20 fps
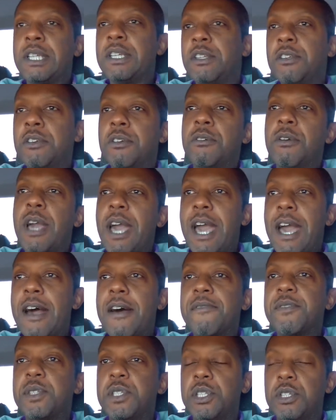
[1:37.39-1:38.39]
You
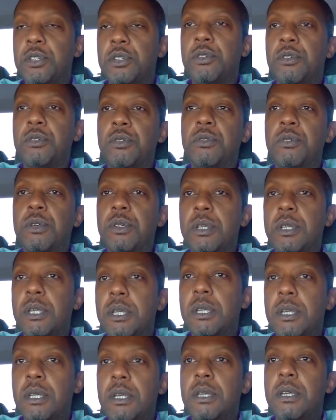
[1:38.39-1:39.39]
have to
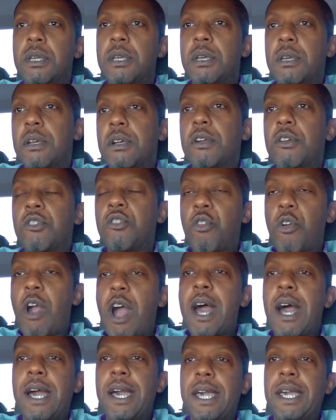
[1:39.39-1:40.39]

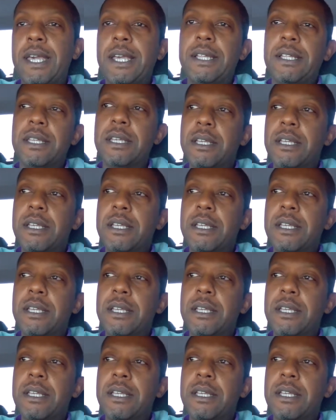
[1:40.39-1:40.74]
grind.